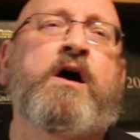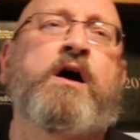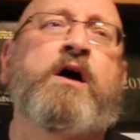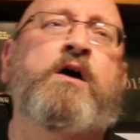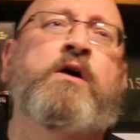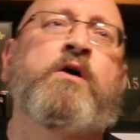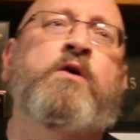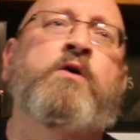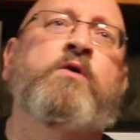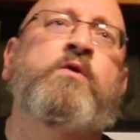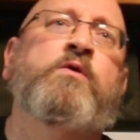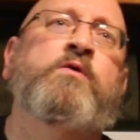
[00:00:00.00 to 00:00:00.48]

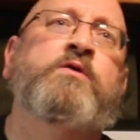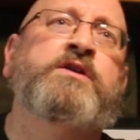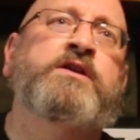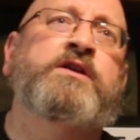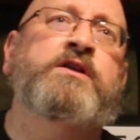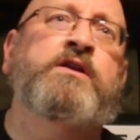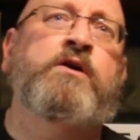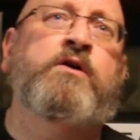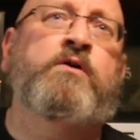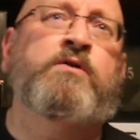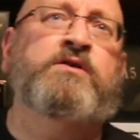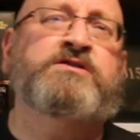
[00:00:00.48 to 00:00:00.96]
Oh,
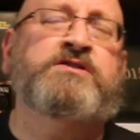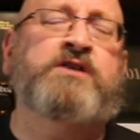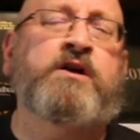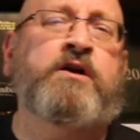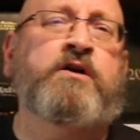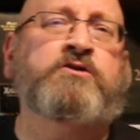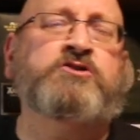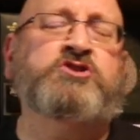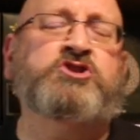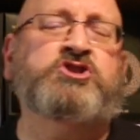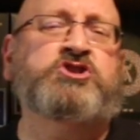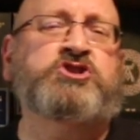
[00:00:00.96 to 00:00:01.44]
you know, it's
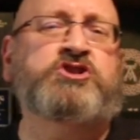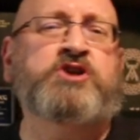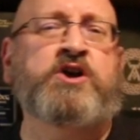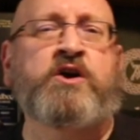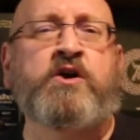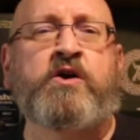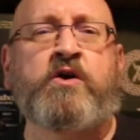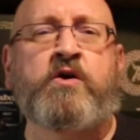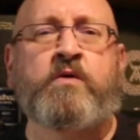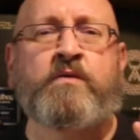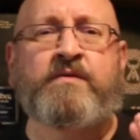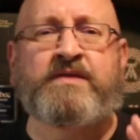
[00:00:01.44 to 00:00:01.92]
all
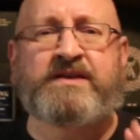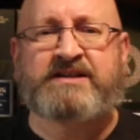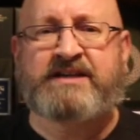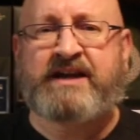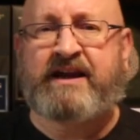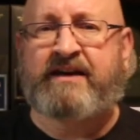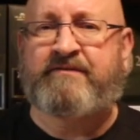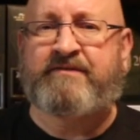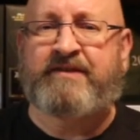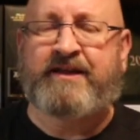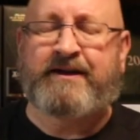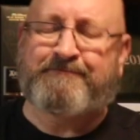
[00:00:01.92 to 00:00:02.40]
show and this
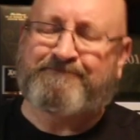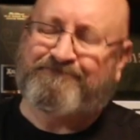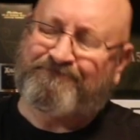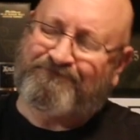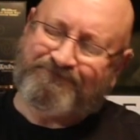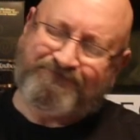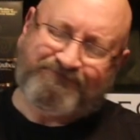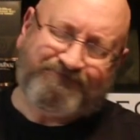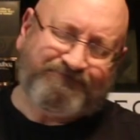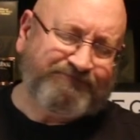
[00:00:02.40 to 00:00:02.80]
kind of thing.